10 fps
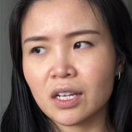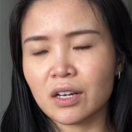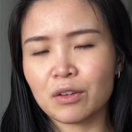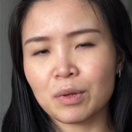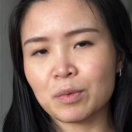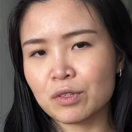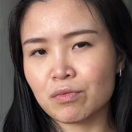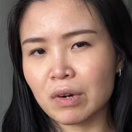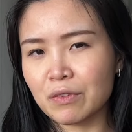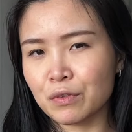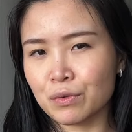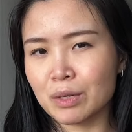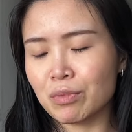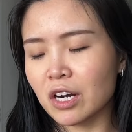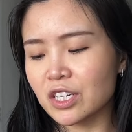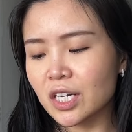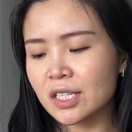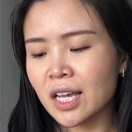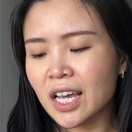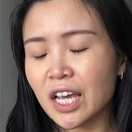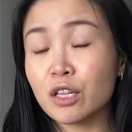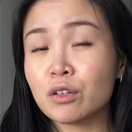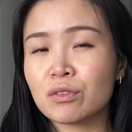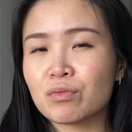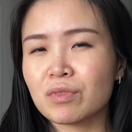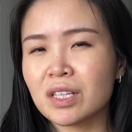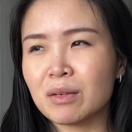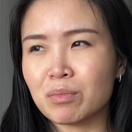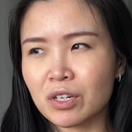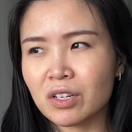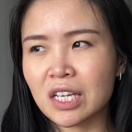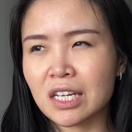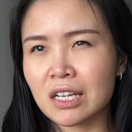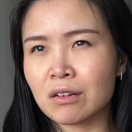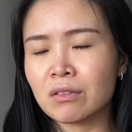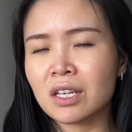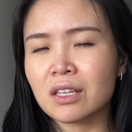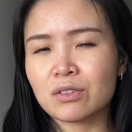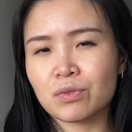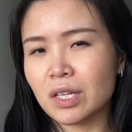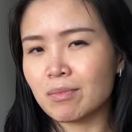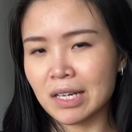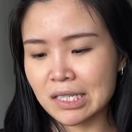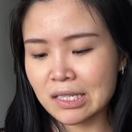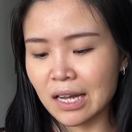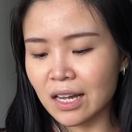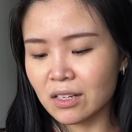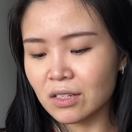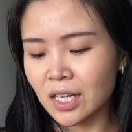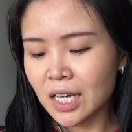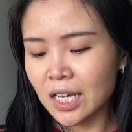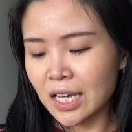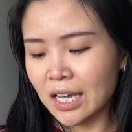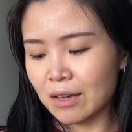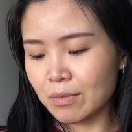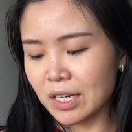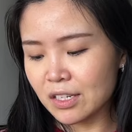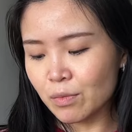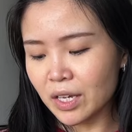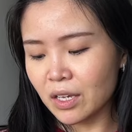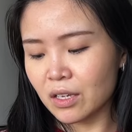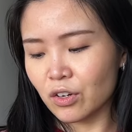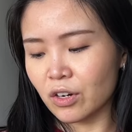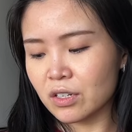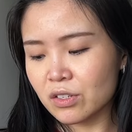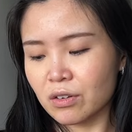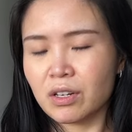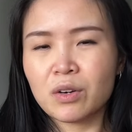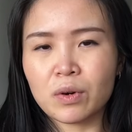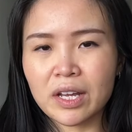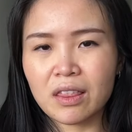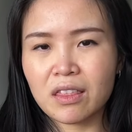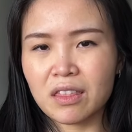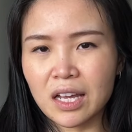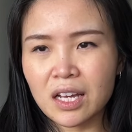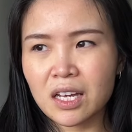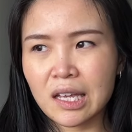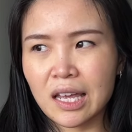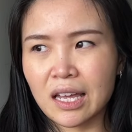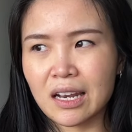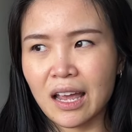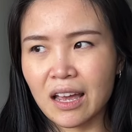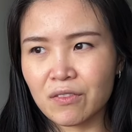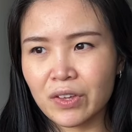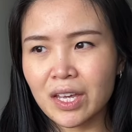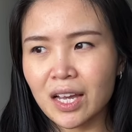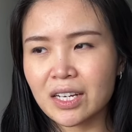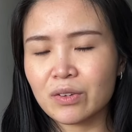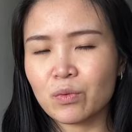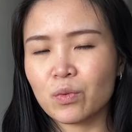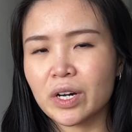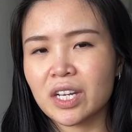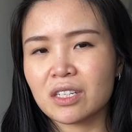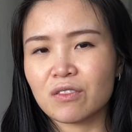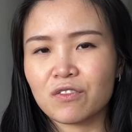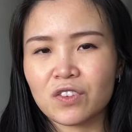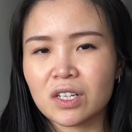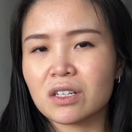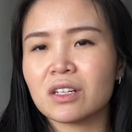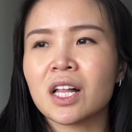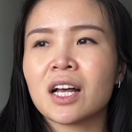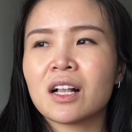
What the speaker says: in other people's Ravelry projects. It looked really bulky and I don't think that's really my style. And because my yarn is already quite thick and heavy, I didn't want it to feel